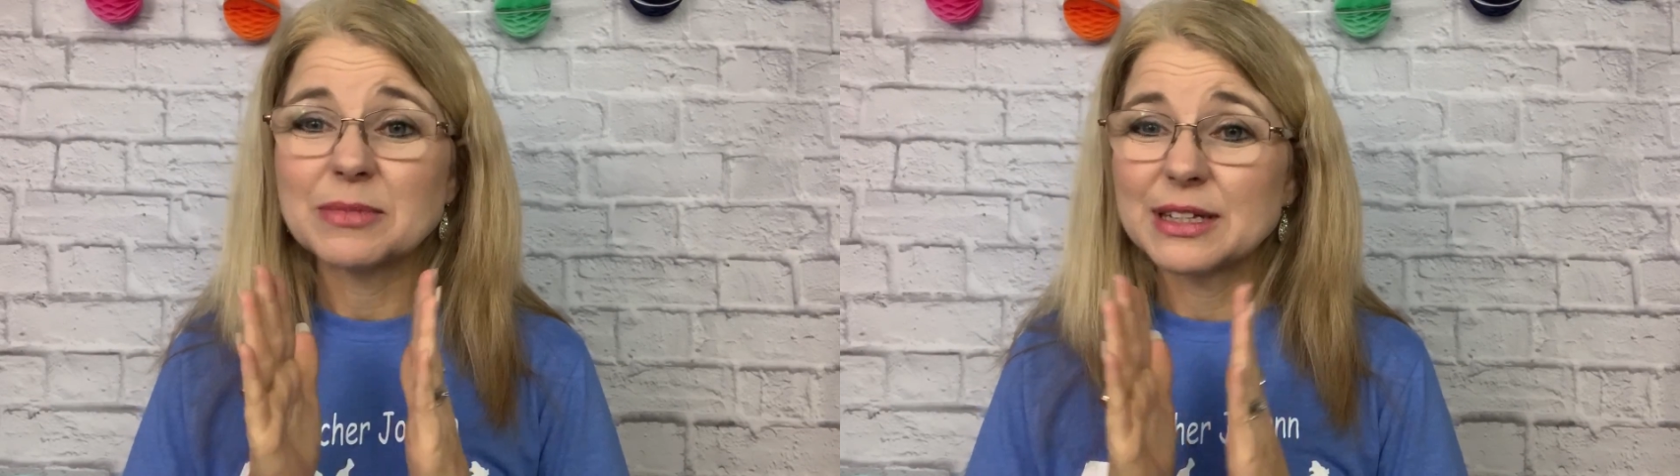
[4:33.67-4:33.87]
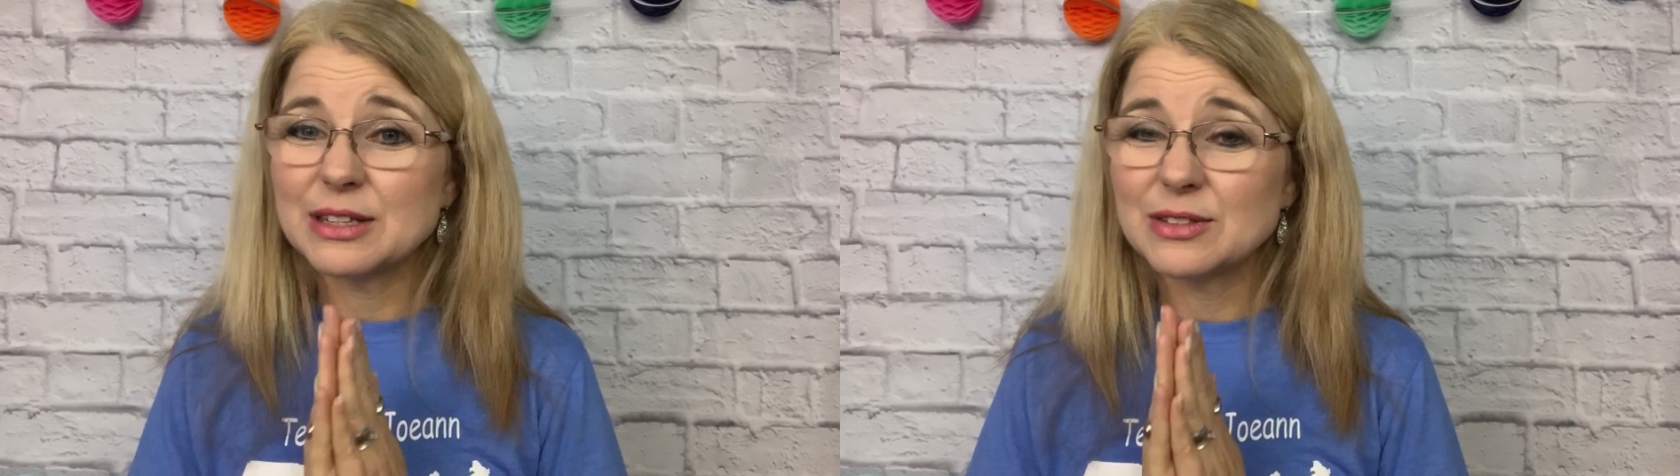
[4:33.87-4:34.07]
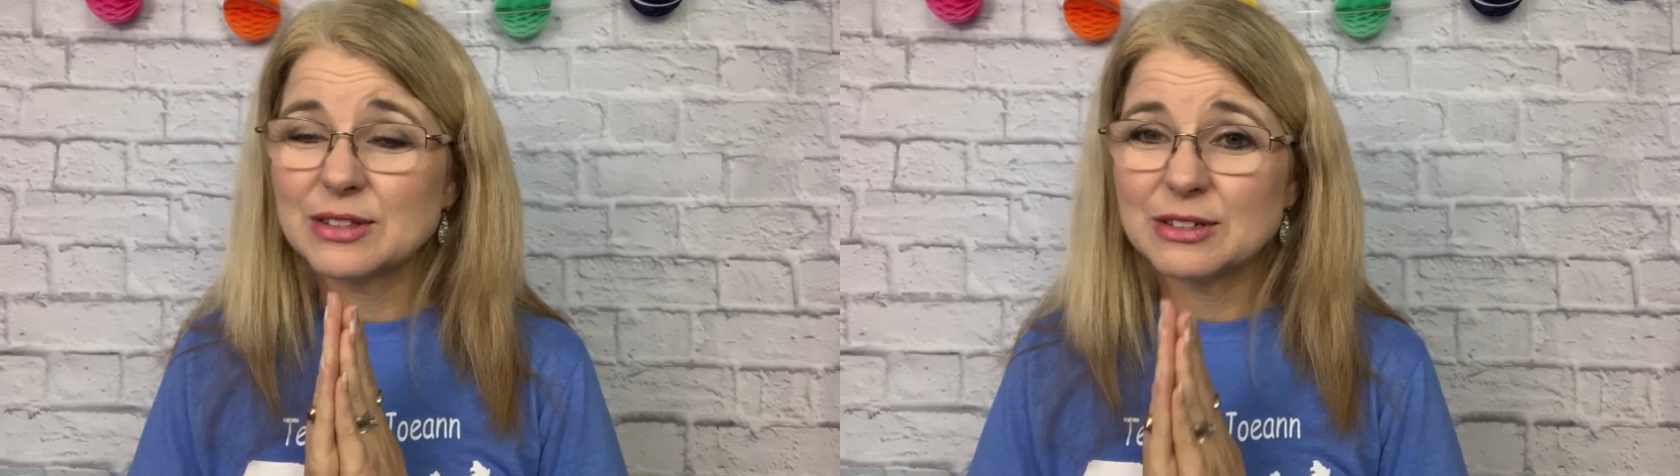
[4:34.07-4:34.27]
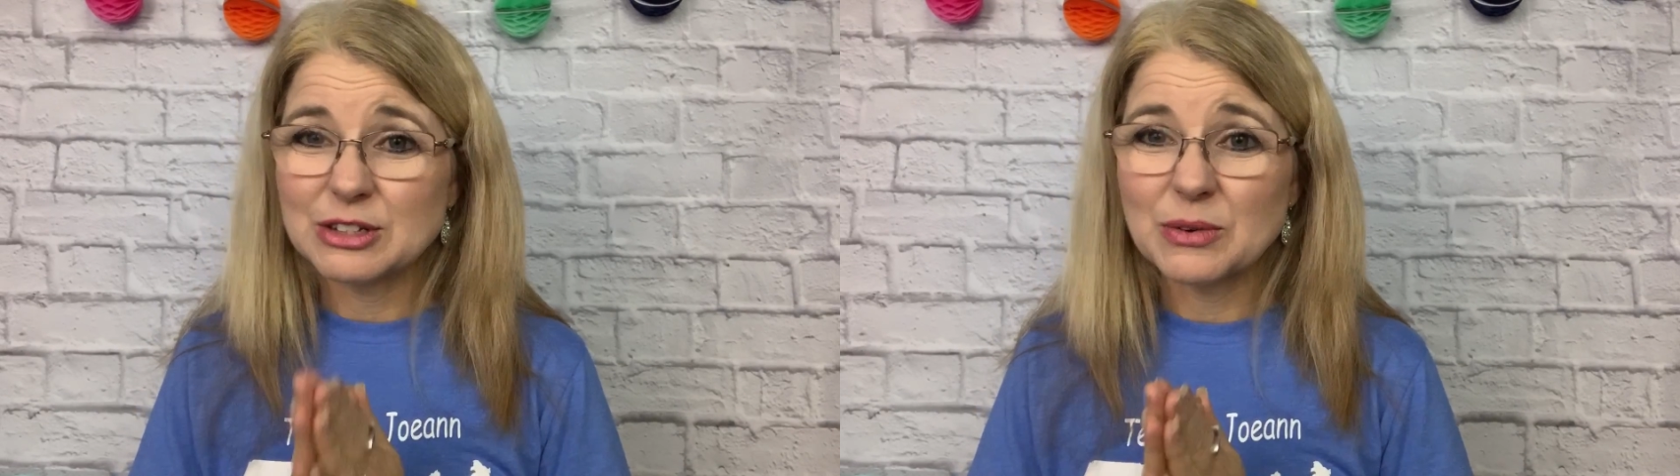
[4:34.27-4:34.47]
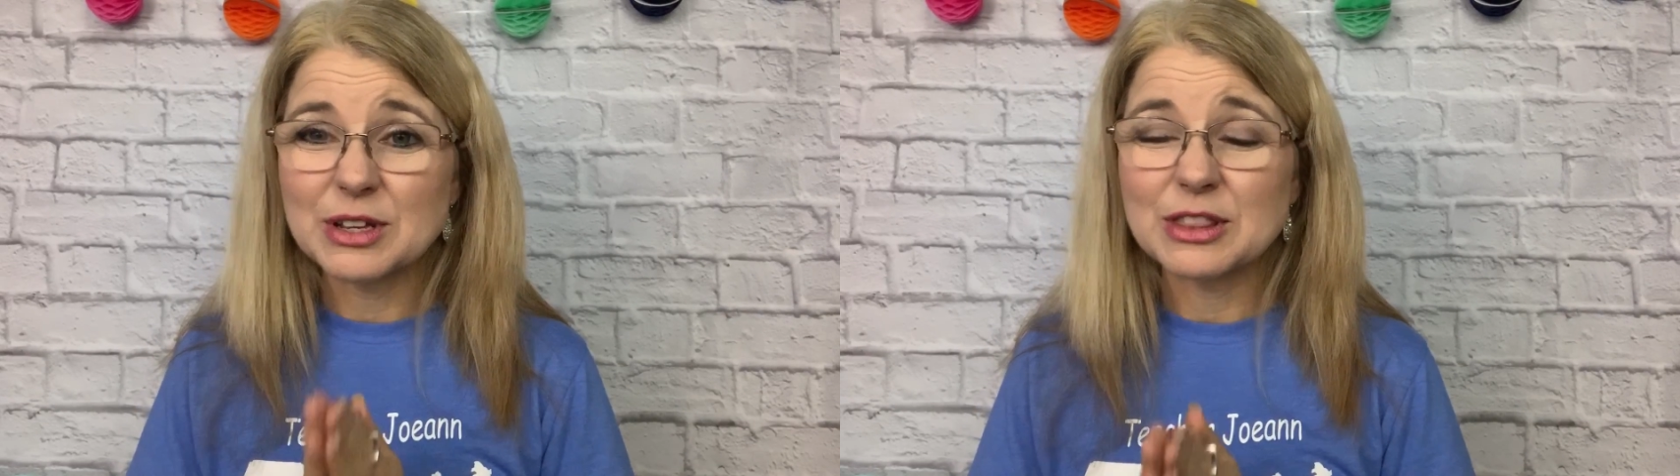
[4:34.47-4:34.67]
Please
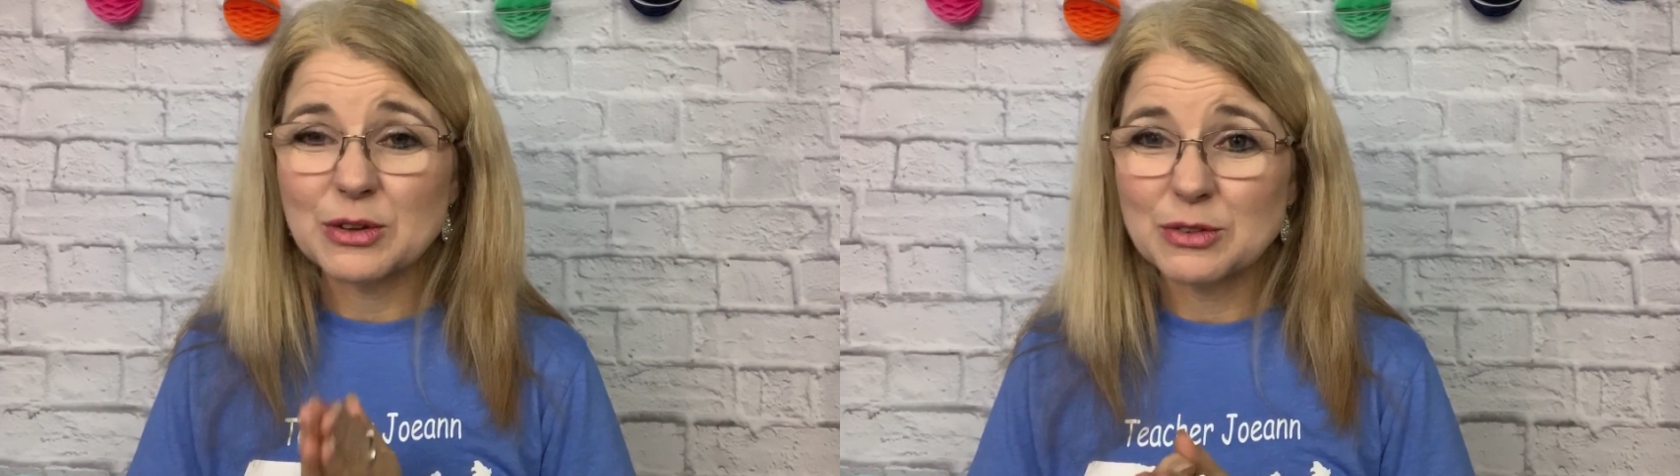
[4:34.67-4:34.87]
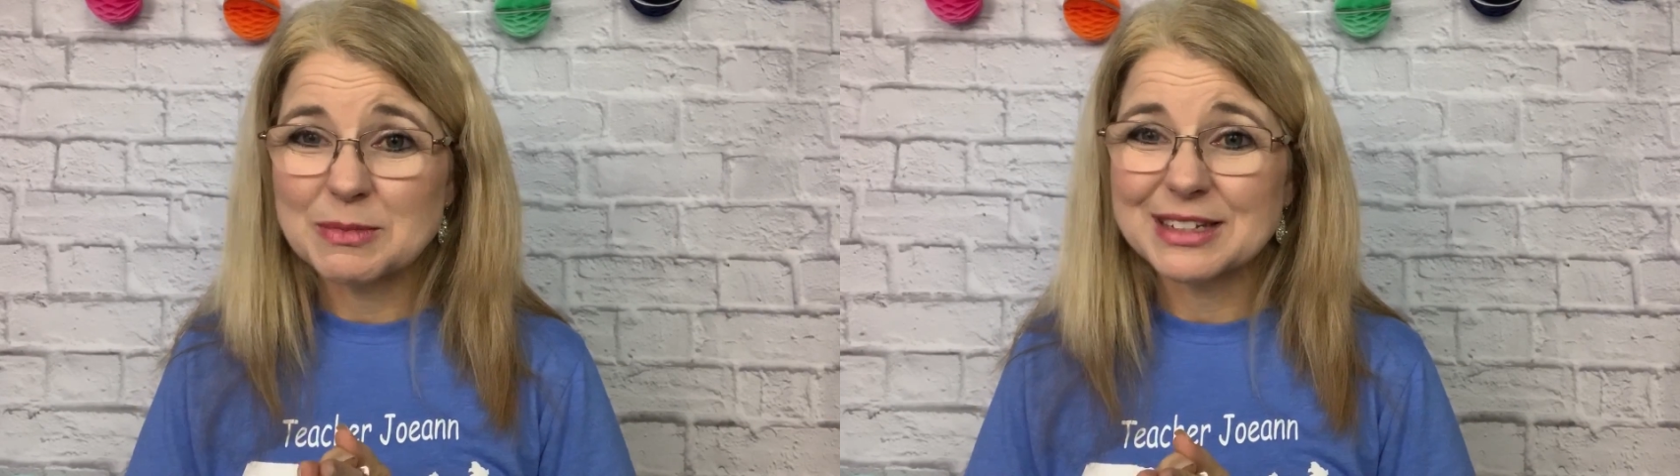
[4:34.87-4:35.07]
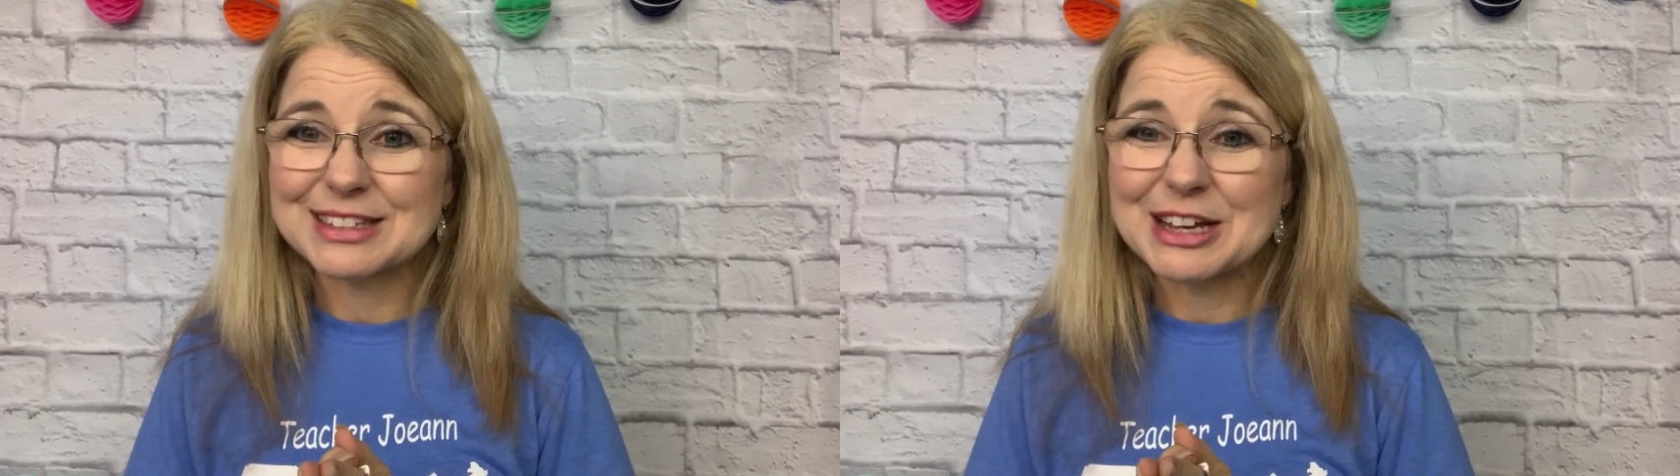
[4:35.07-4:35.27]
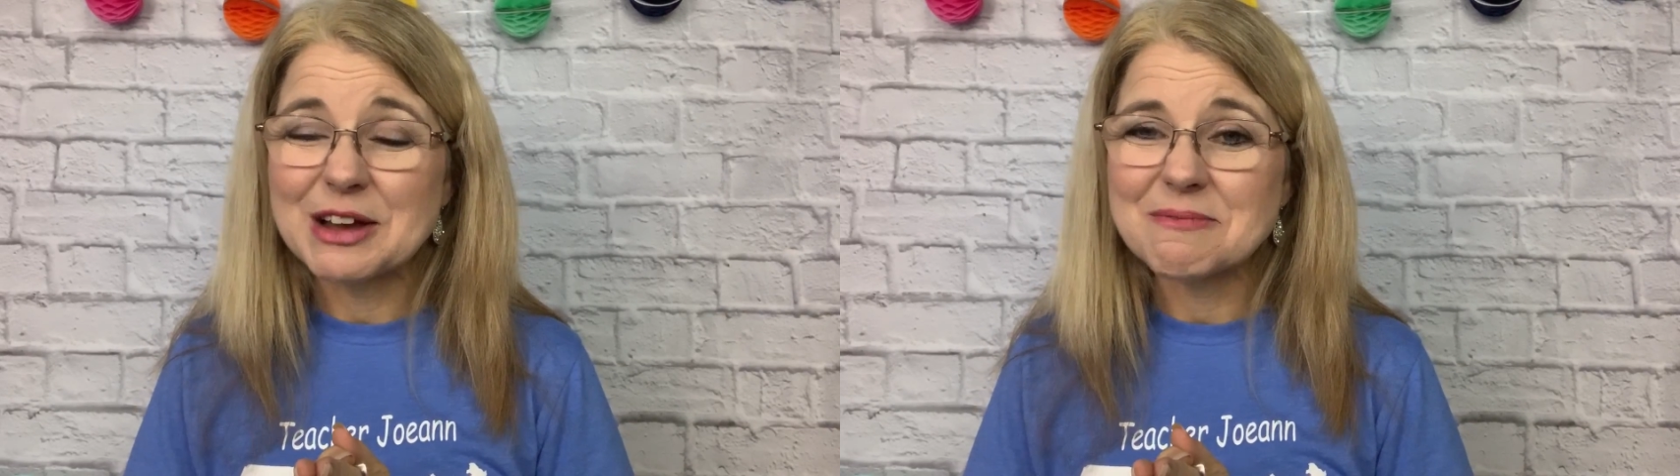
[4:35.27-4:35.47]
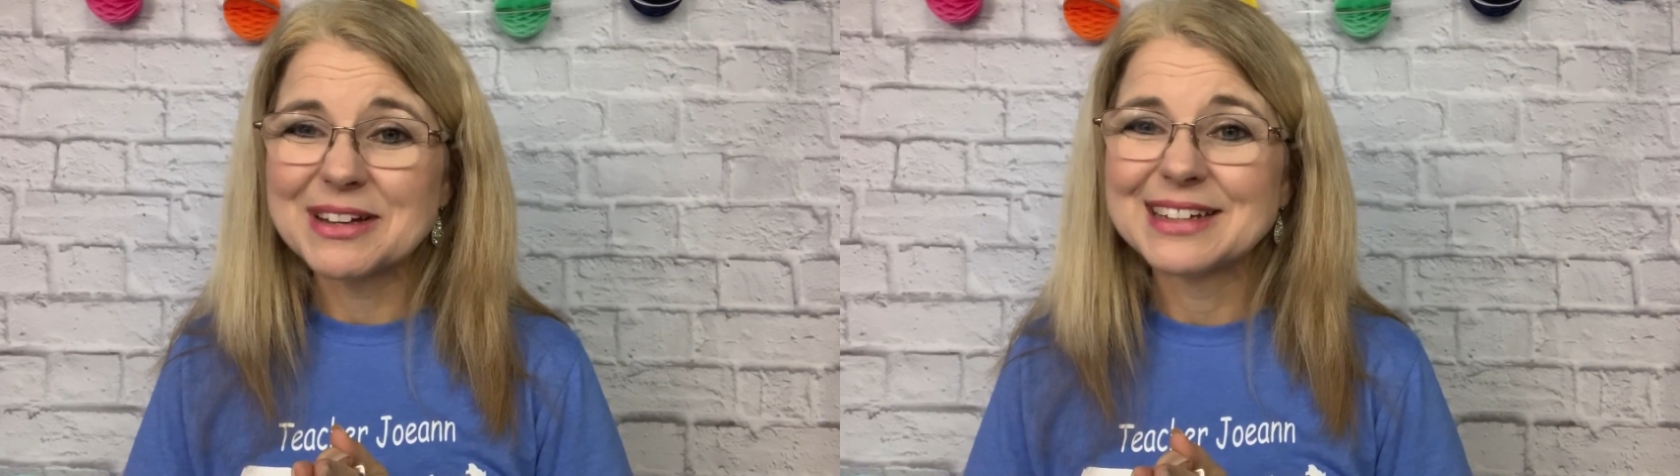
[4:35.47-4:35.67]
don't get those mixed
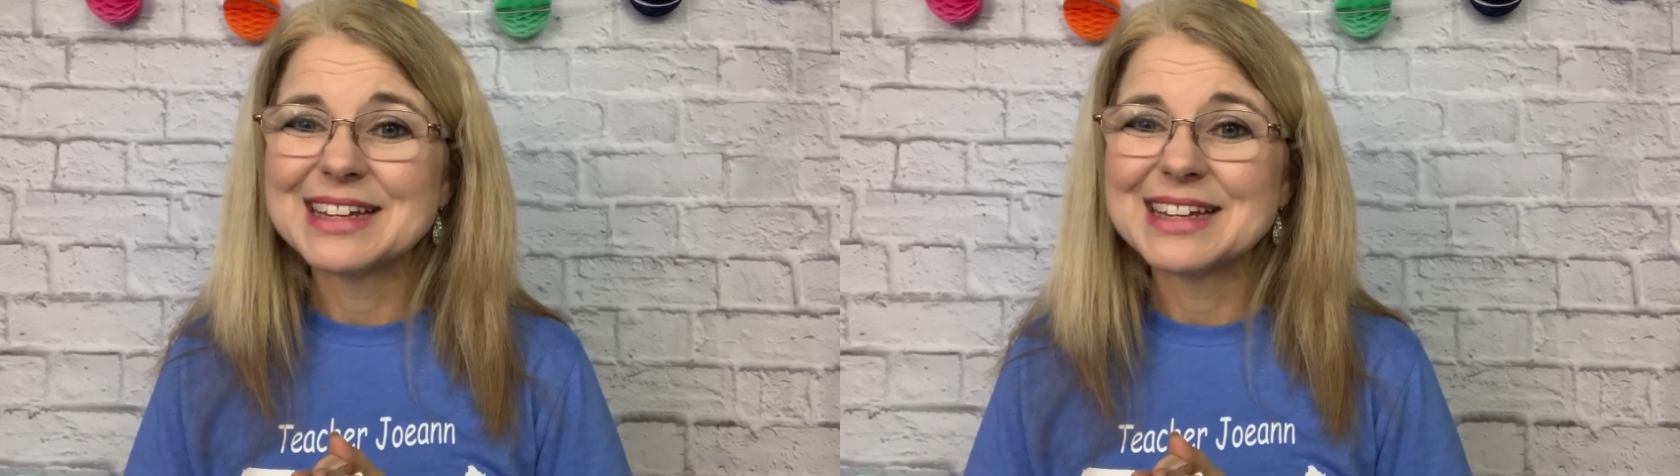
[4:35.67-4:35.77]
up,